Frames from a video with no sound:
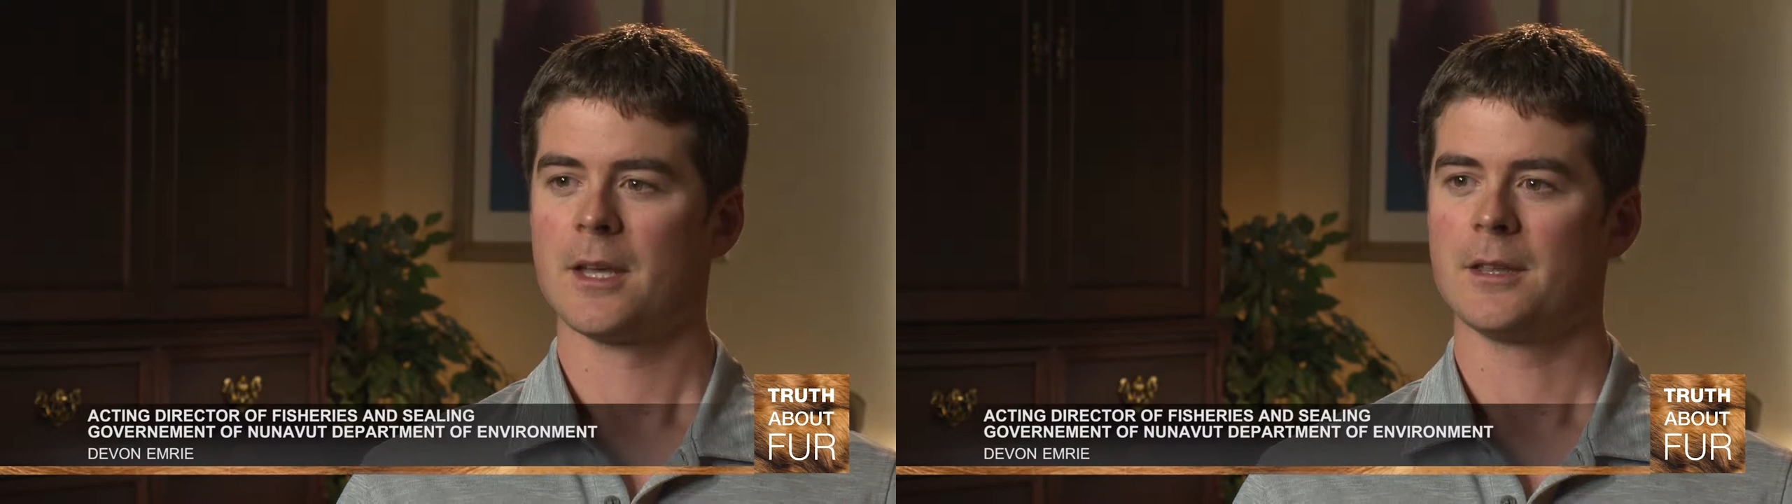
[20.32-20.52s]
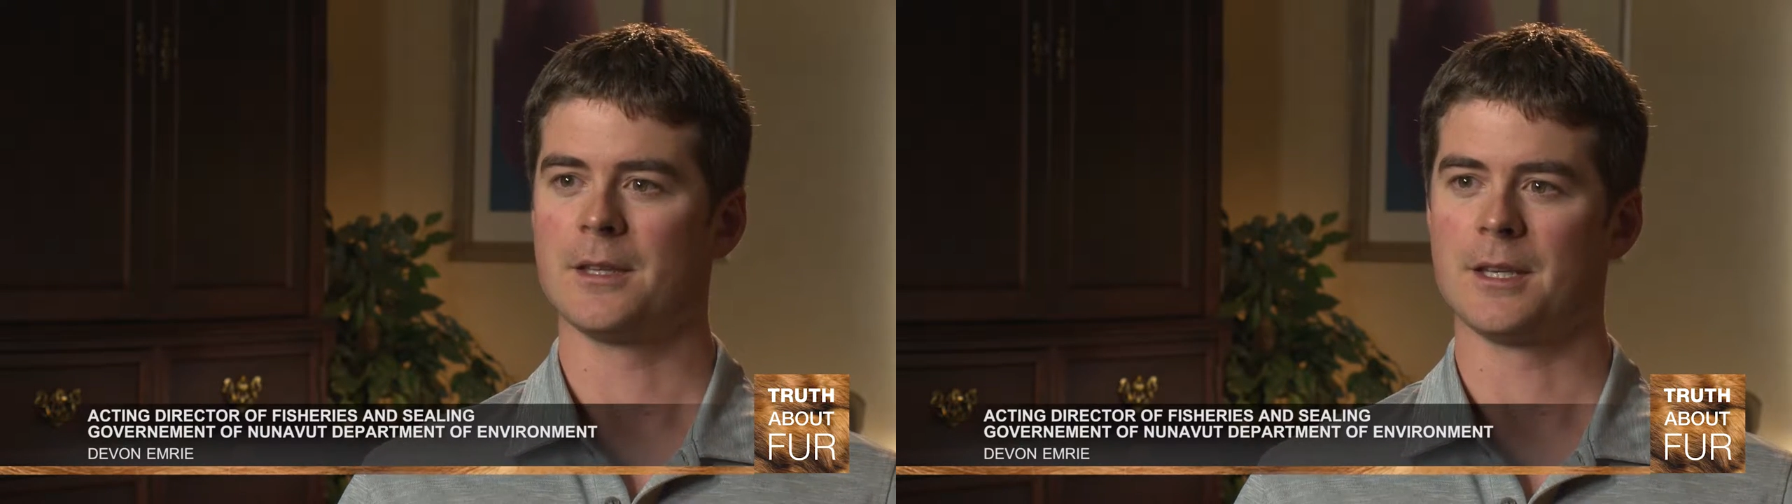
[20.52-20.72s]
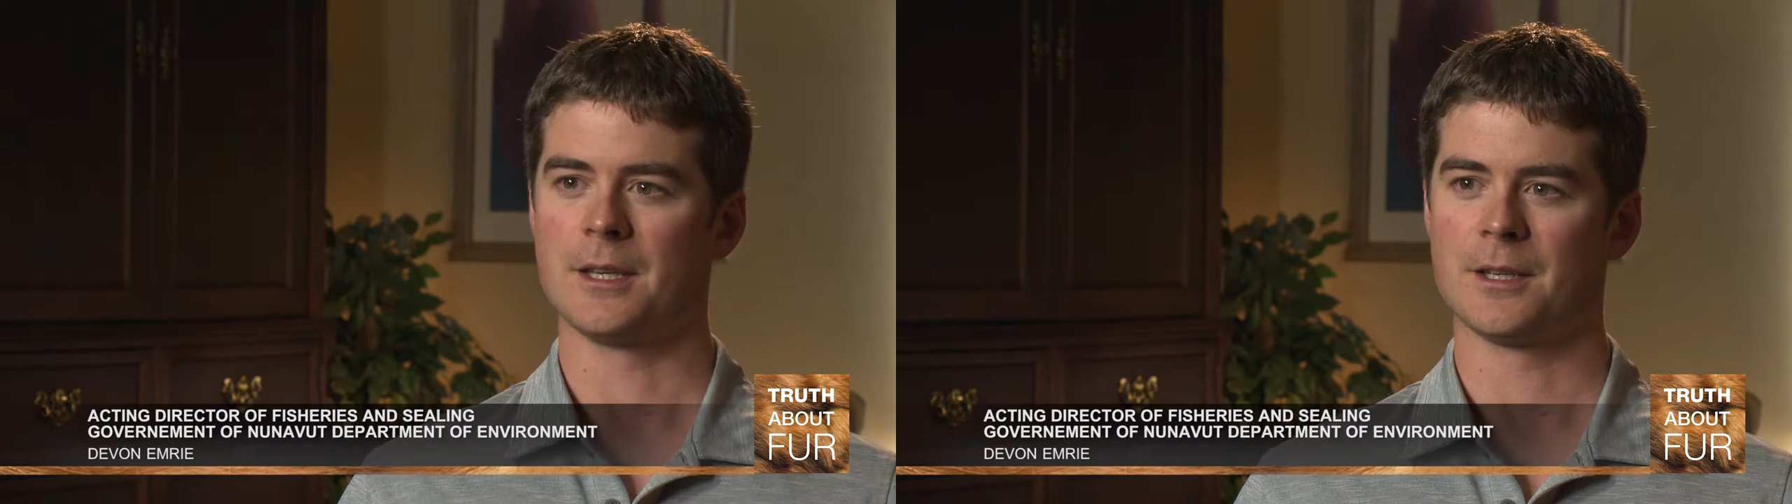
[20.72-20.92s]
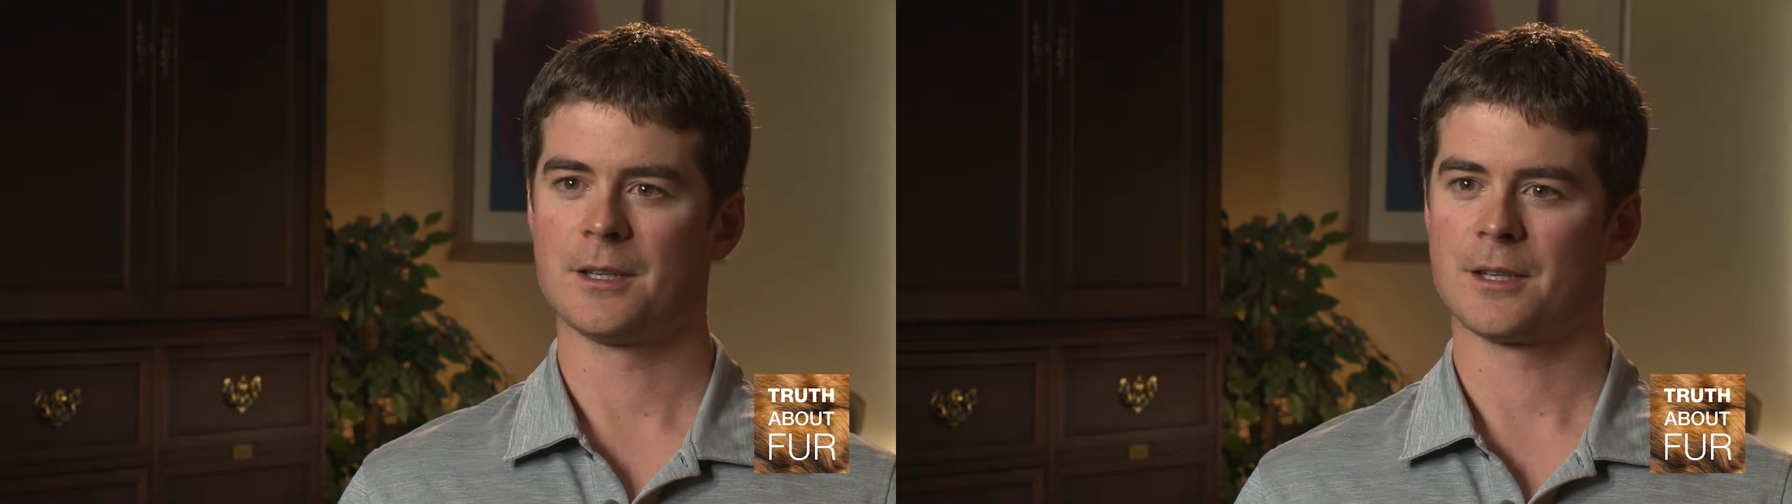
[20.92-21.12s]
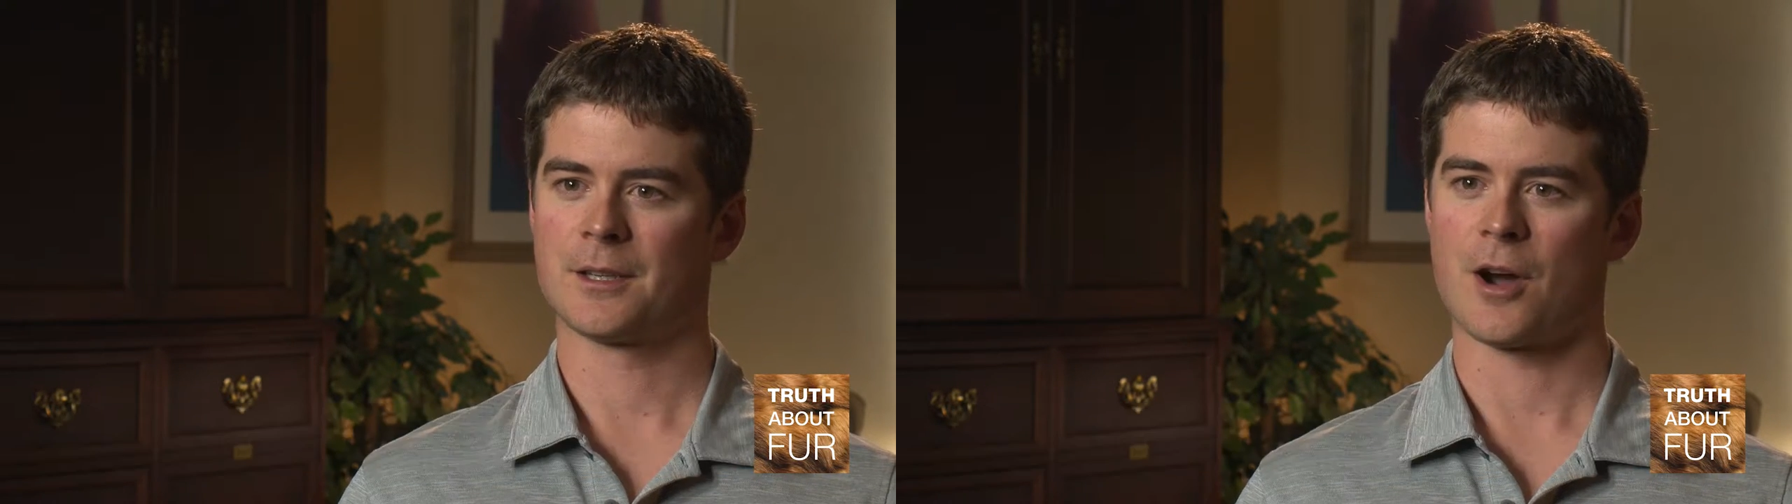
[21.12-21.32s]
the,
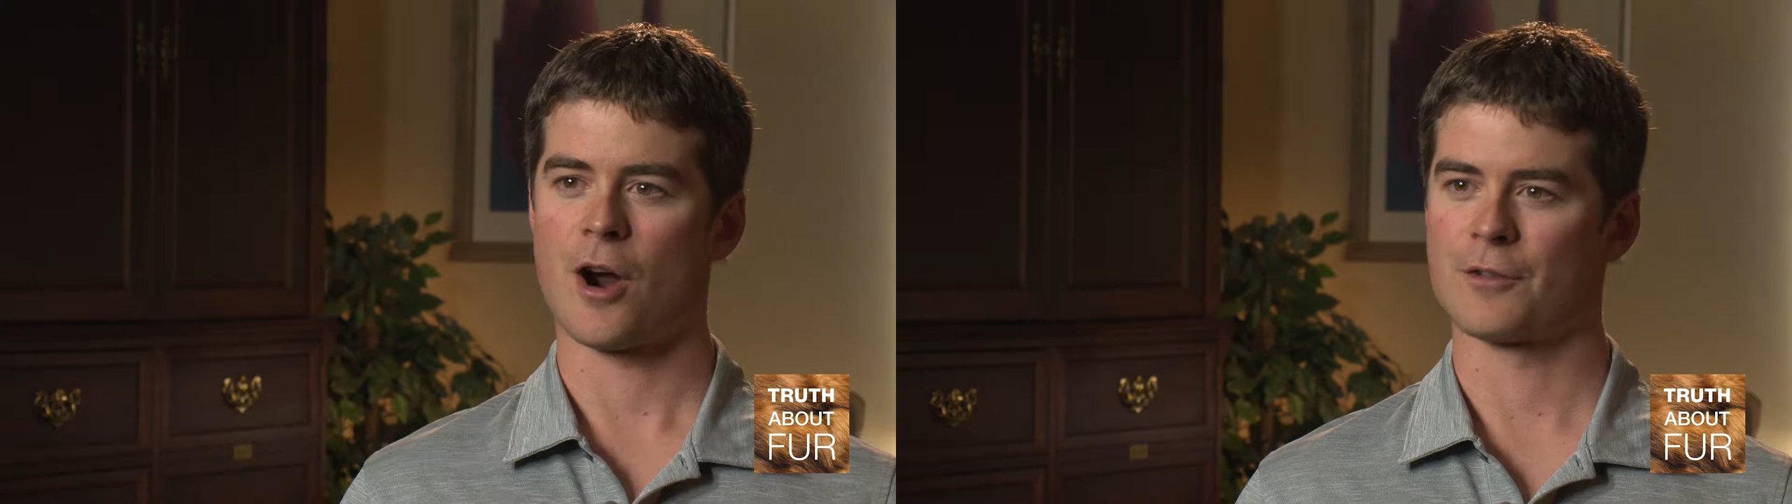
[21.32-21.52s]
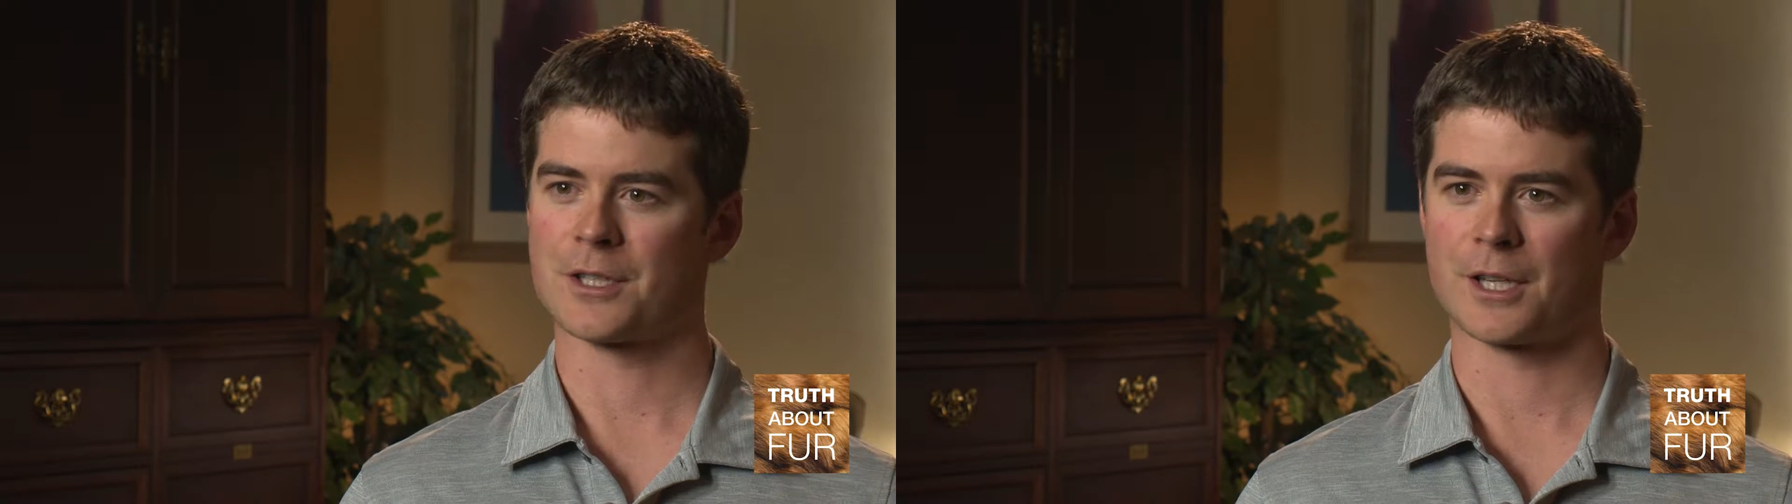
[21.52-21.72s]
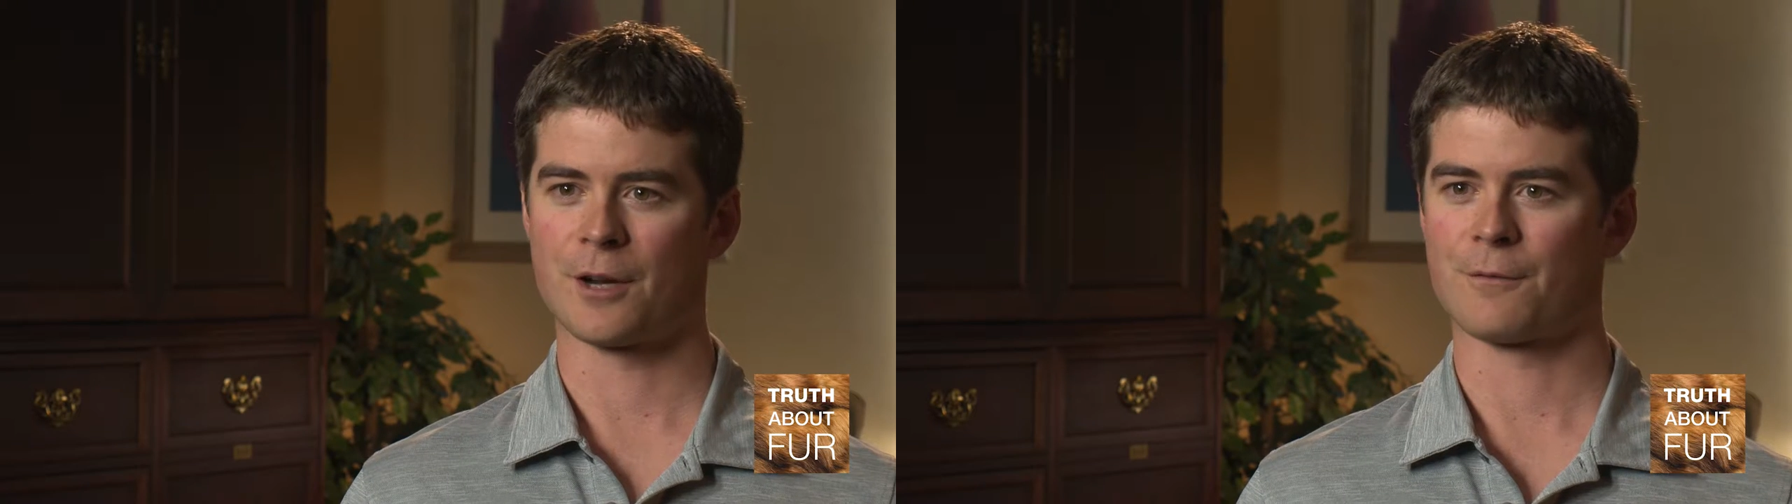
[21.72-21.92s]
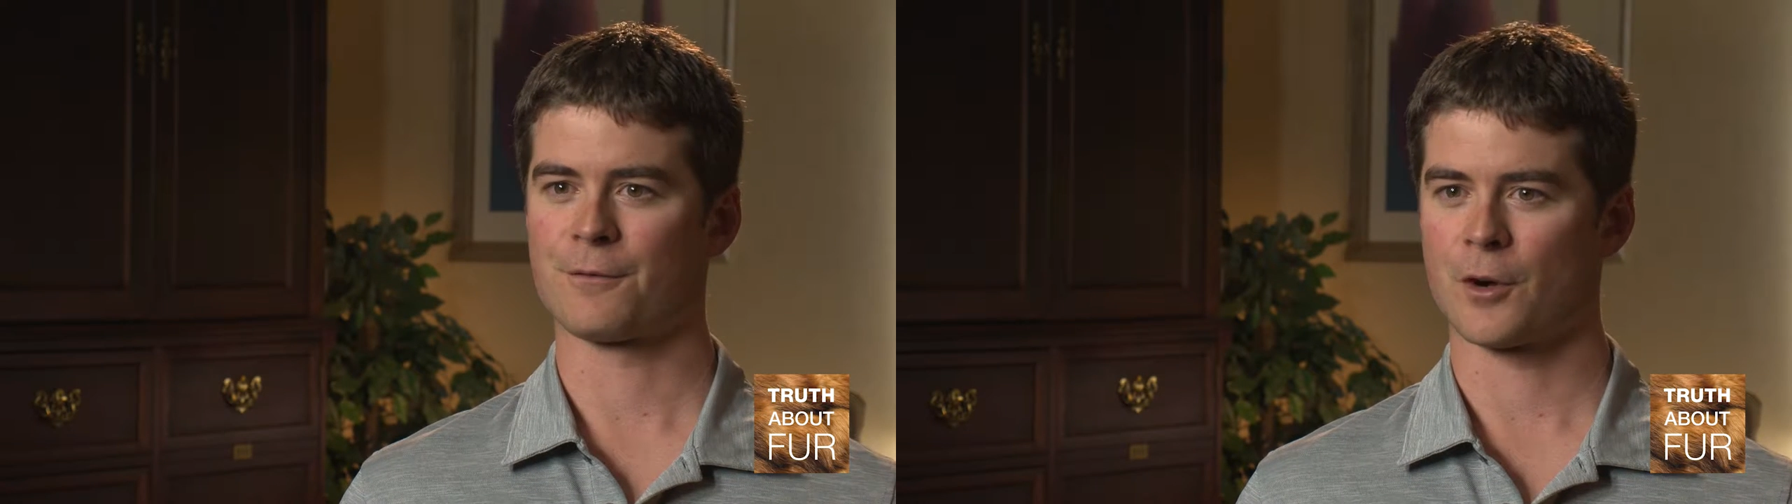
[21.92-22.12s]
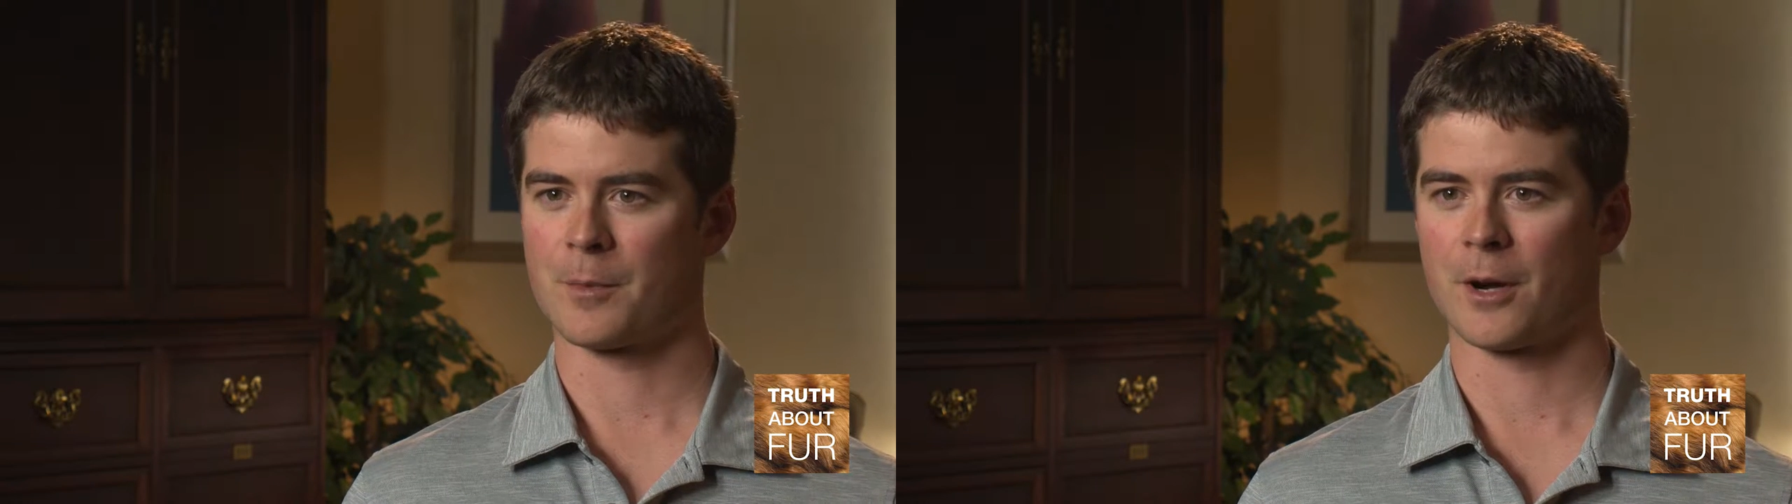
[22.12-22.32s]
the harvesting of
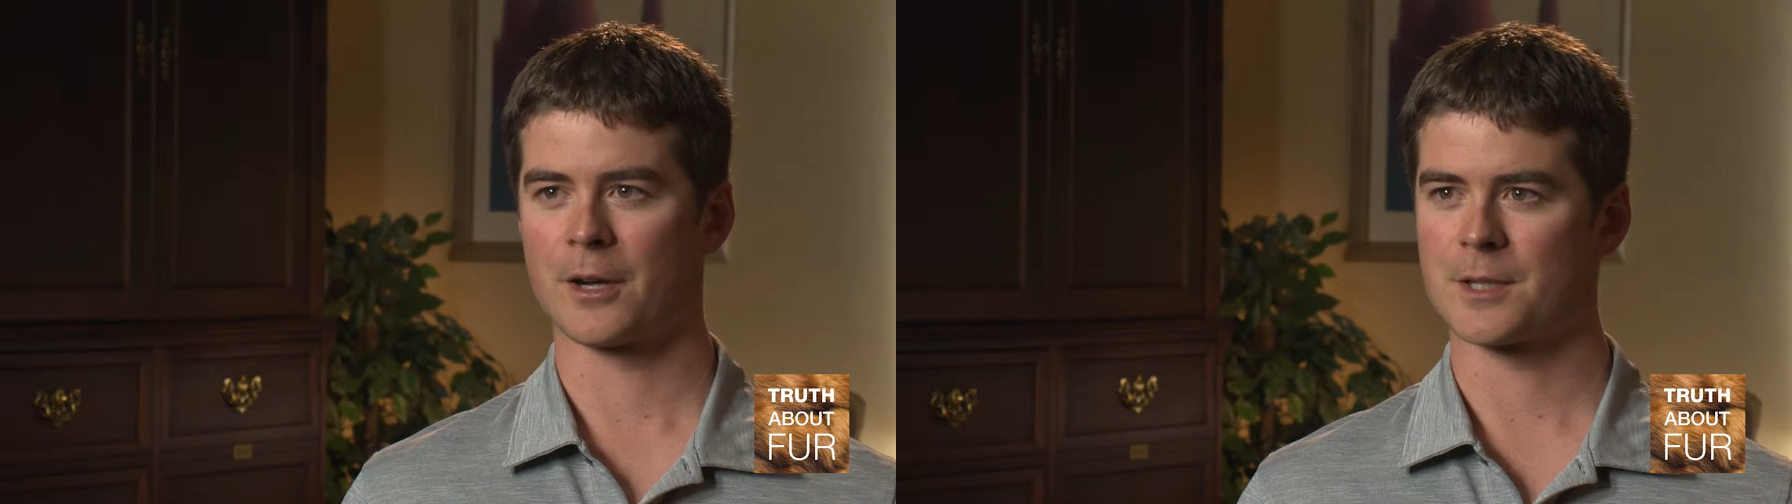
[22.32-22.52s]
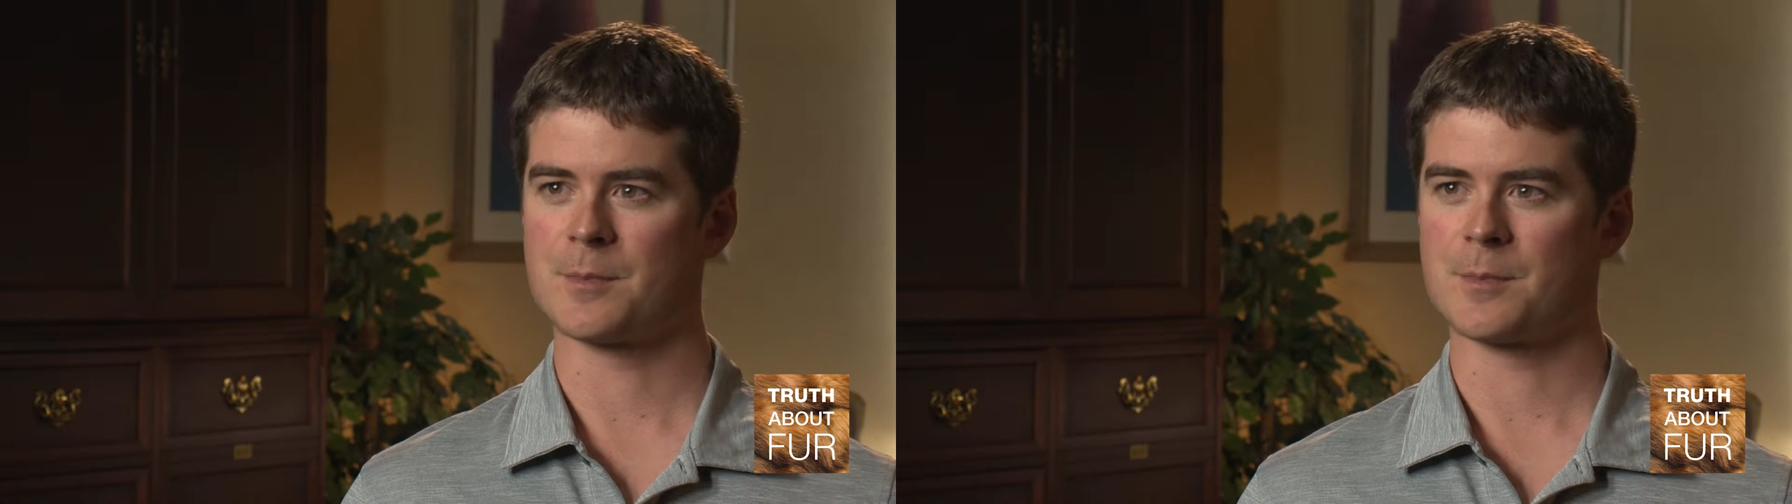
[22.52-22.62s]
fur-bearing